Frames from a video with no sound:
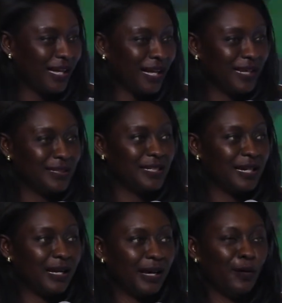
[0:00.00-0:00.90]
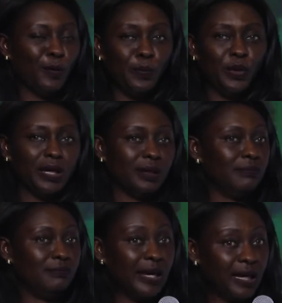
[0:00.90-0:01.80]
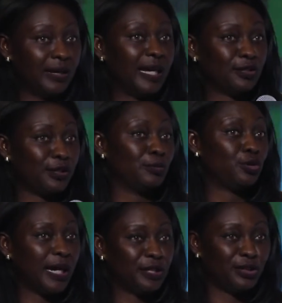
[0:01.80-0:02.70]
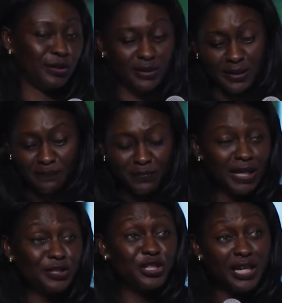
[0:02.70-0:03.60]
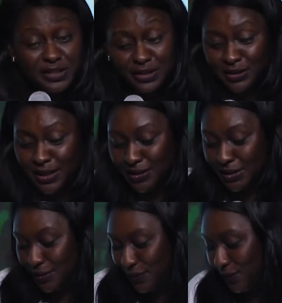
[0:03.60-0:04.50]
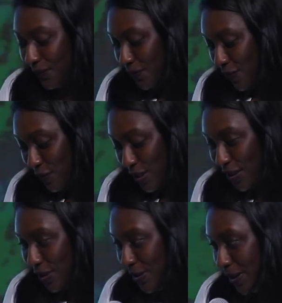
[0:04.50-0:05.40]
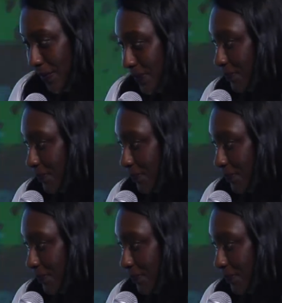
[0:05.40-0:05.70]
And I hope we can get some traction and change the narrative for Nigeria.